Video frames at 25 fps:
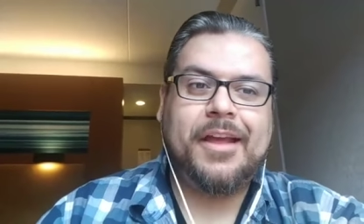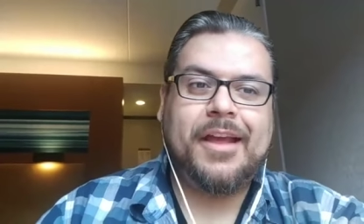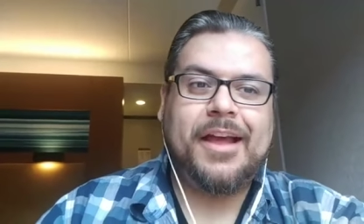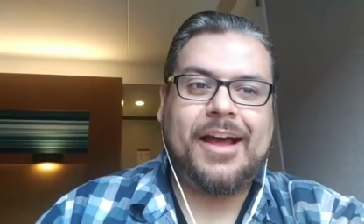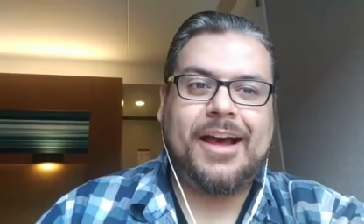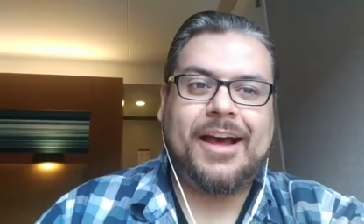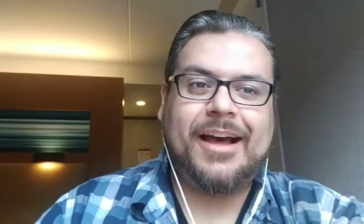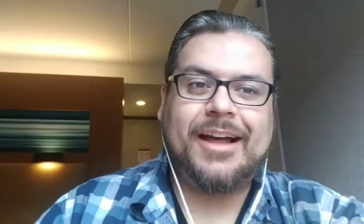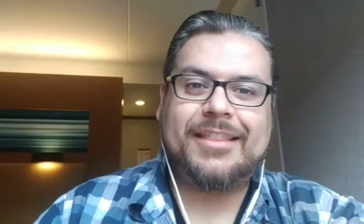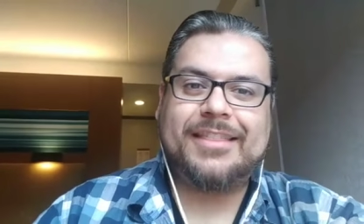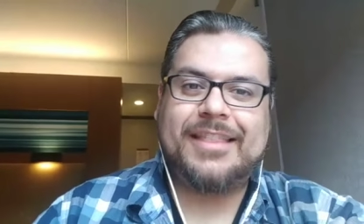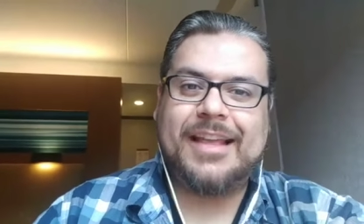
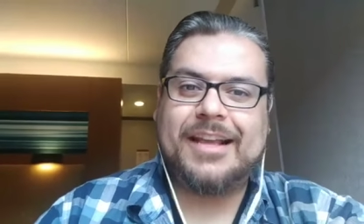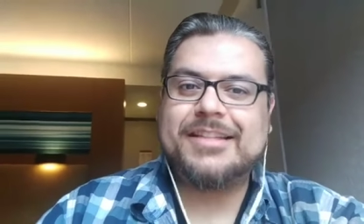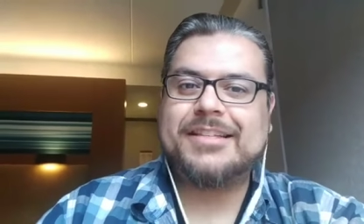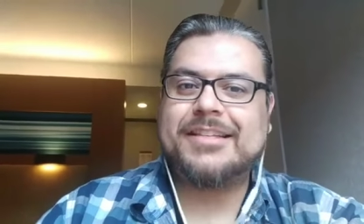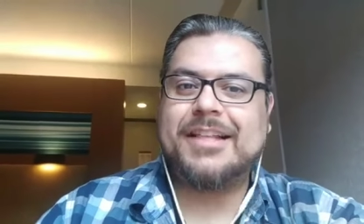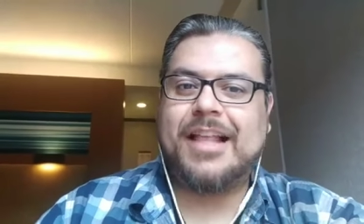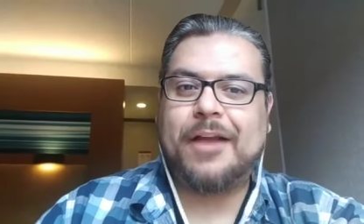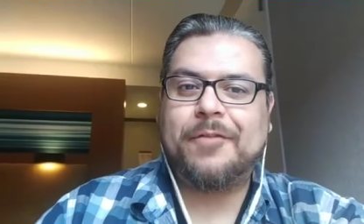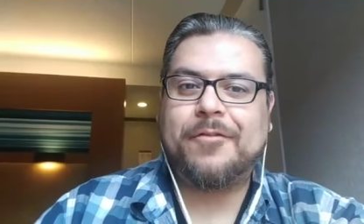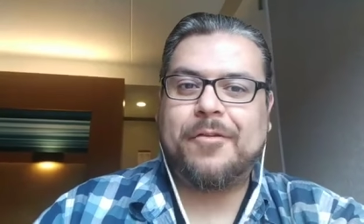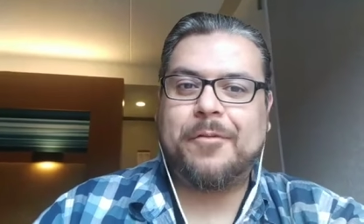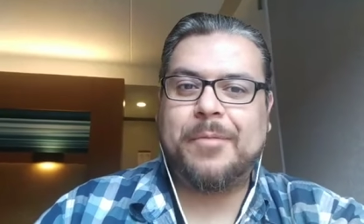uh, thanks
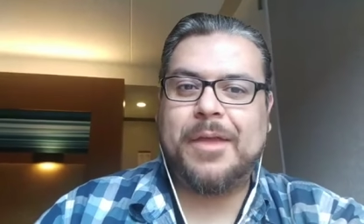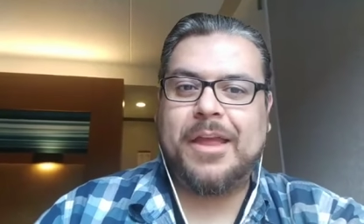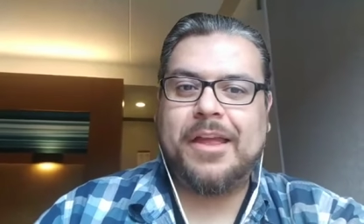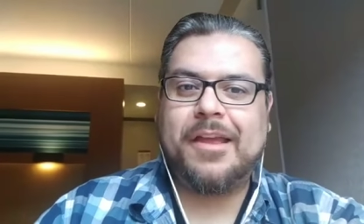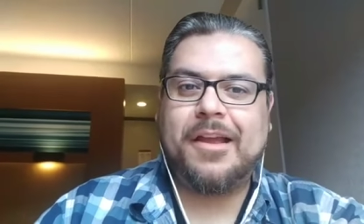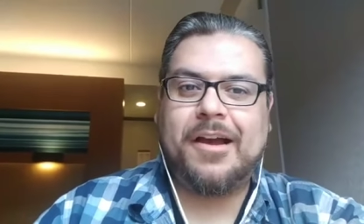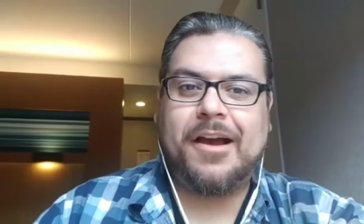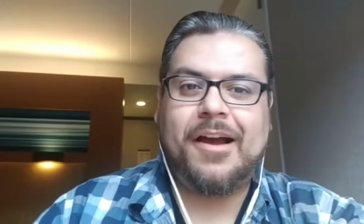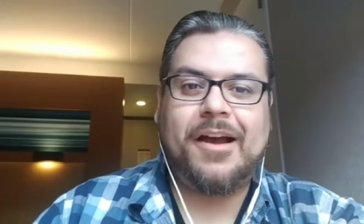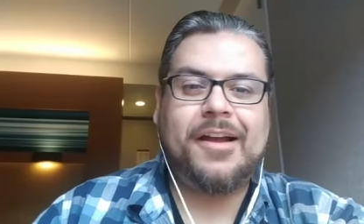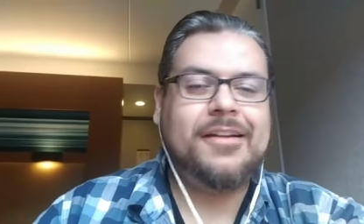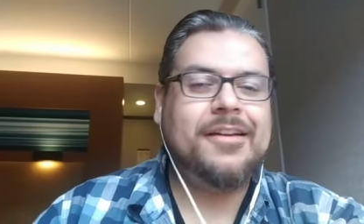a lot for
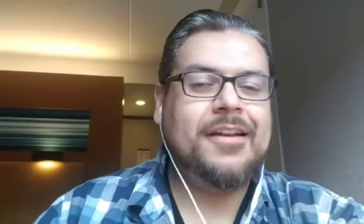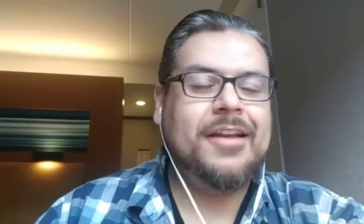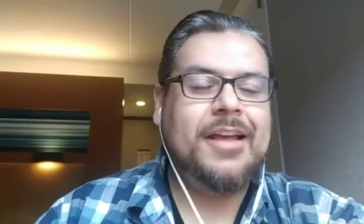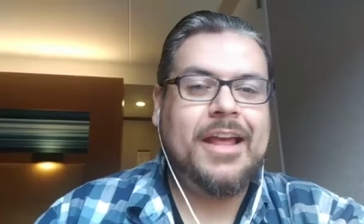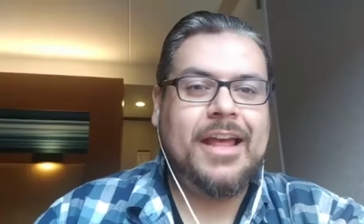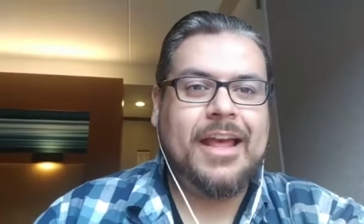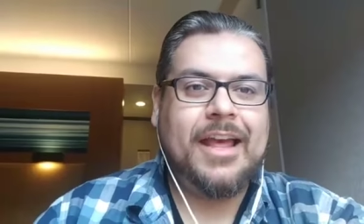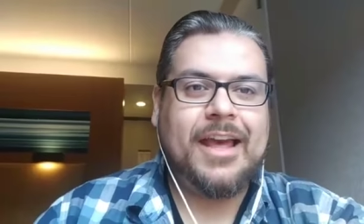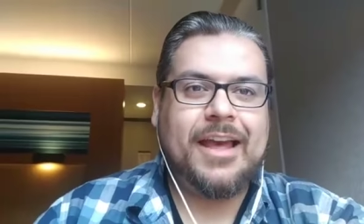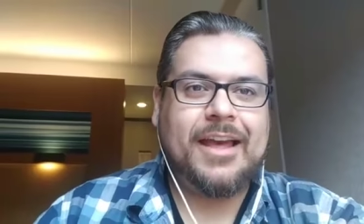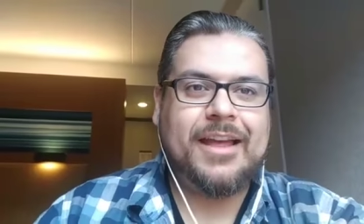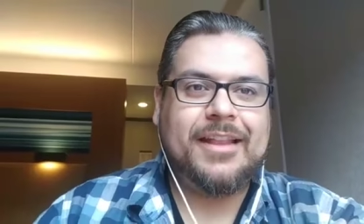being on,
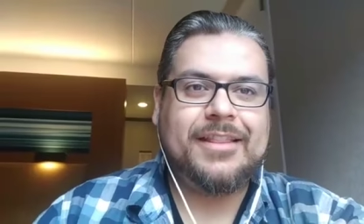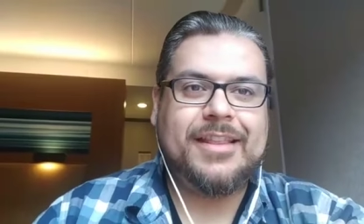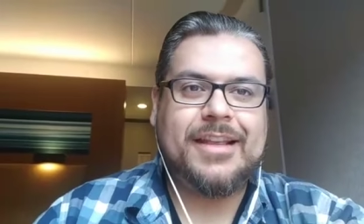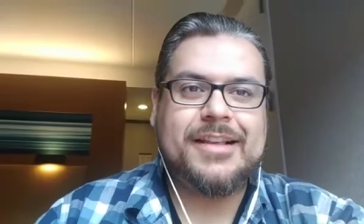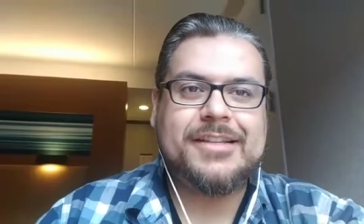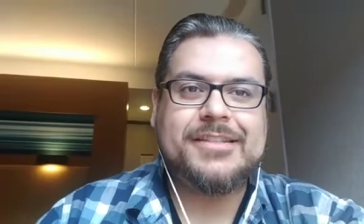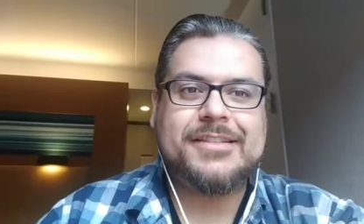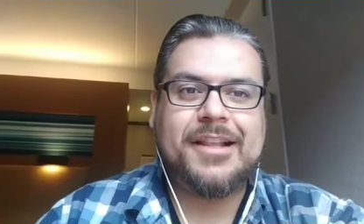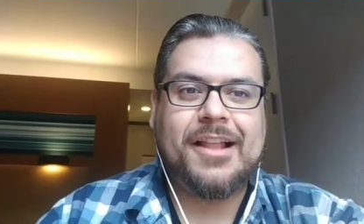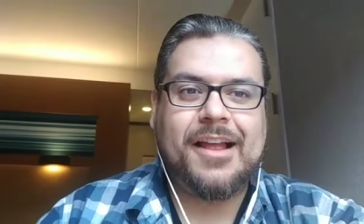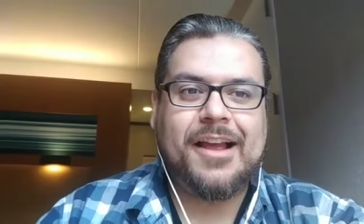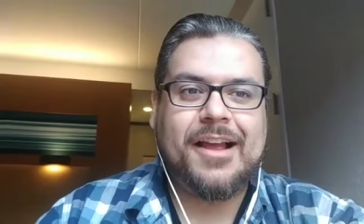and
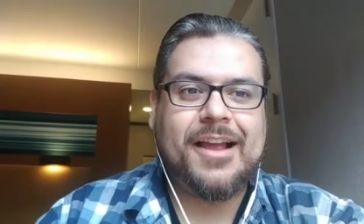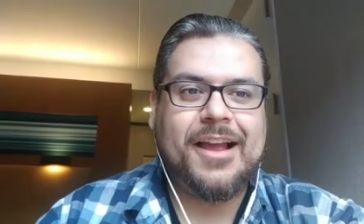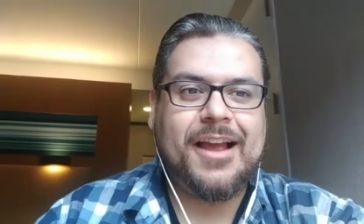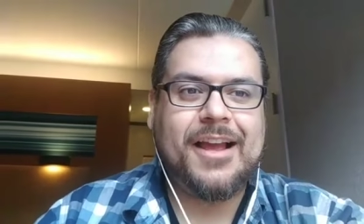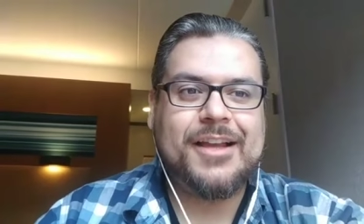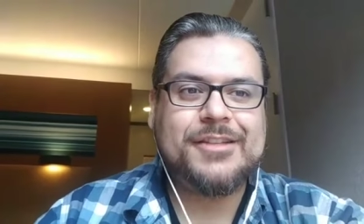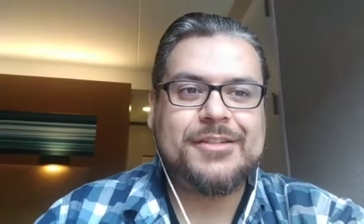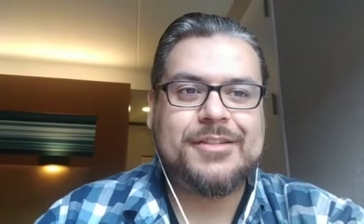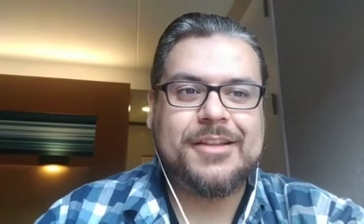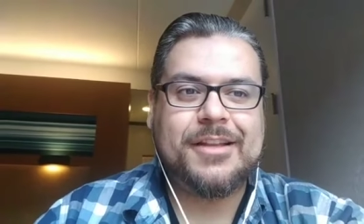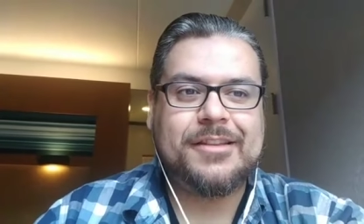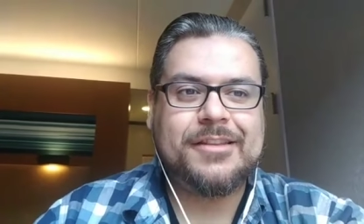thanks a lot,
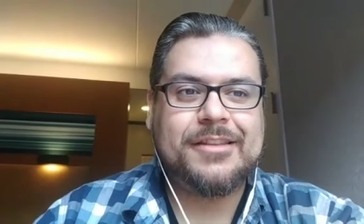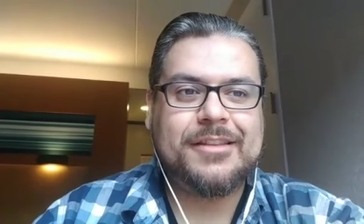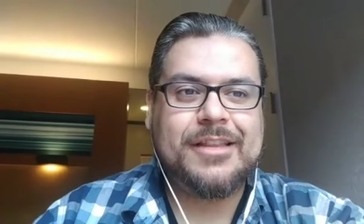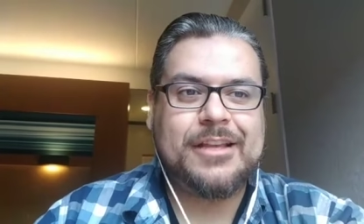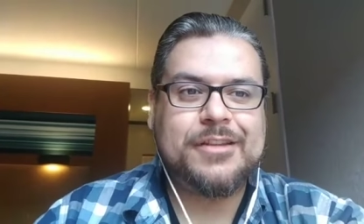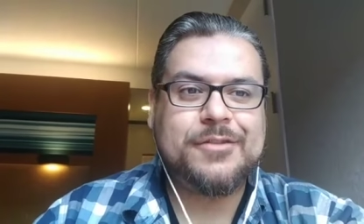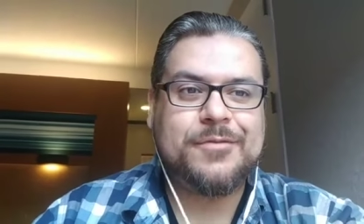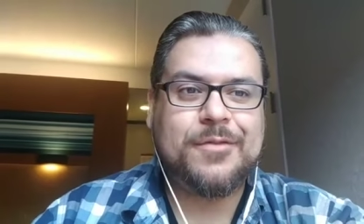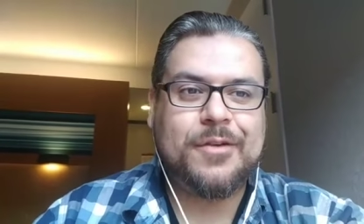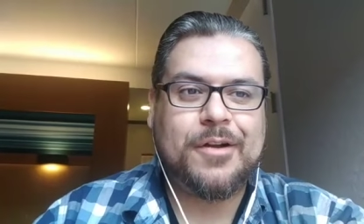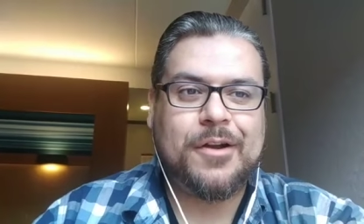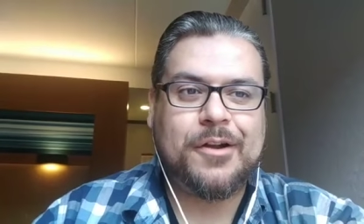guys, and
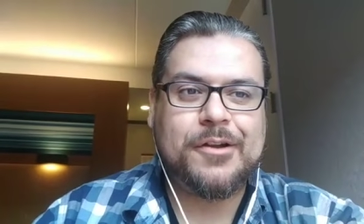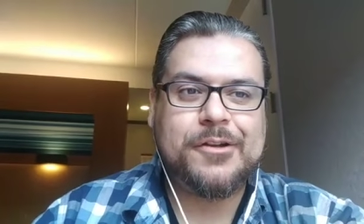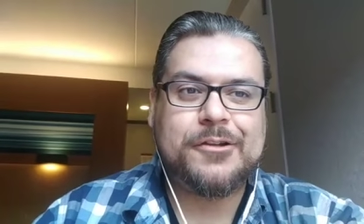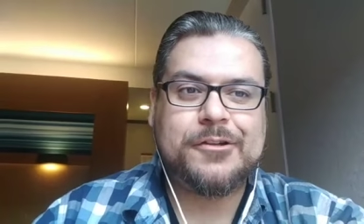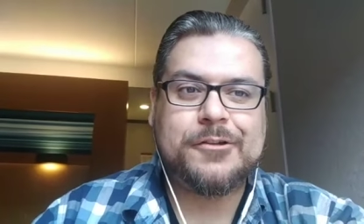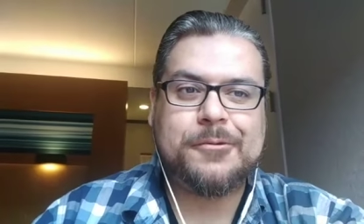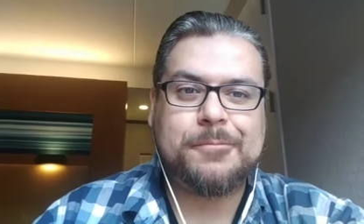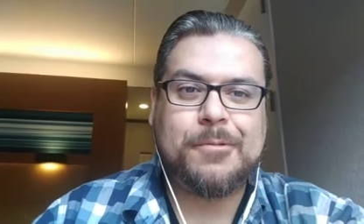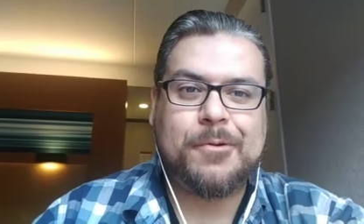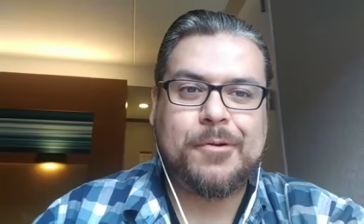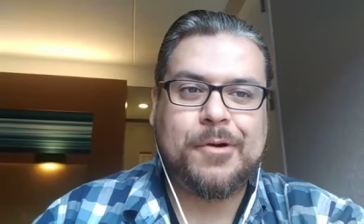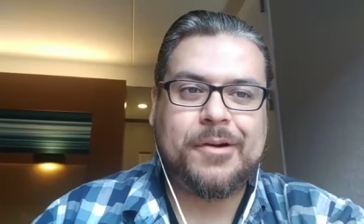thanks for all your
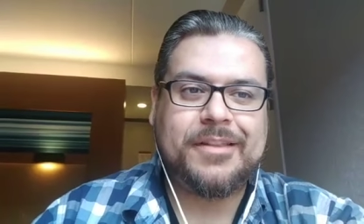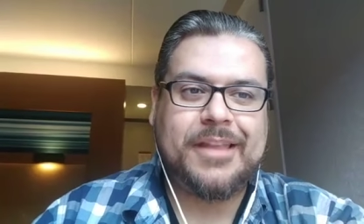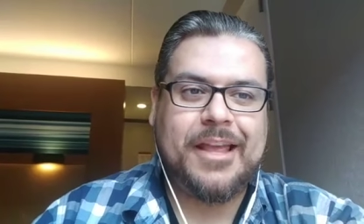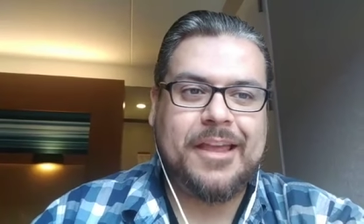support.